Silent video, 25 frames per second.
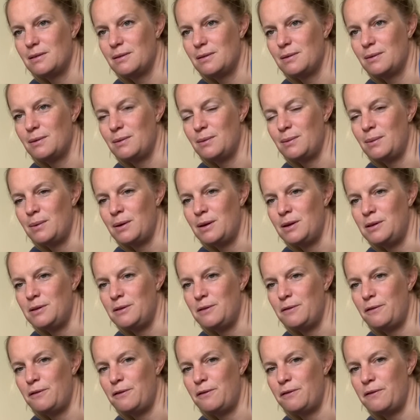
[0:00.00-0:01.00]
And when
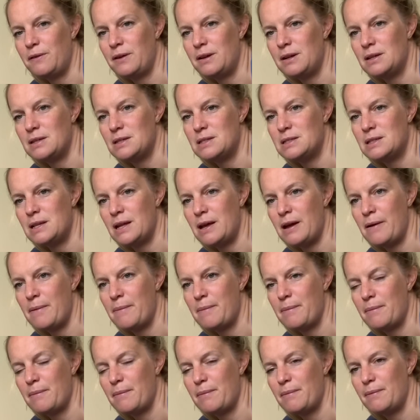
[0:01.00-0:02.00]
you finish
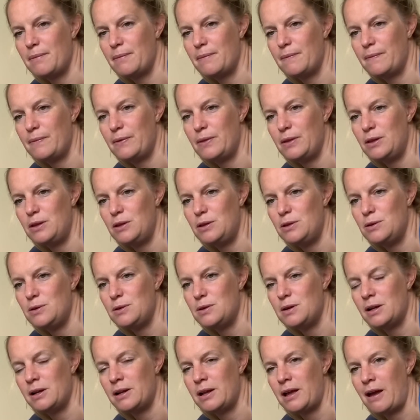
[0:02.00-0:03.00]
them,
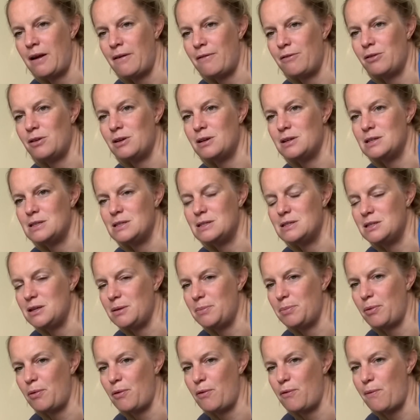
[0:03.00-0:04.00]
you can have a
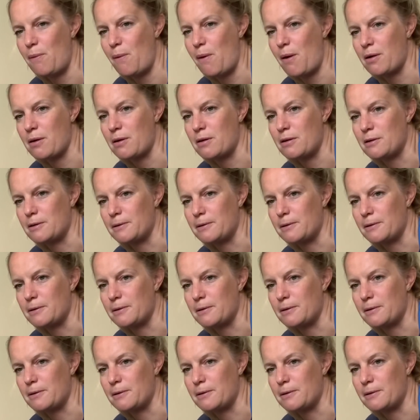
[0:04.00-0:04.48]
sip of water.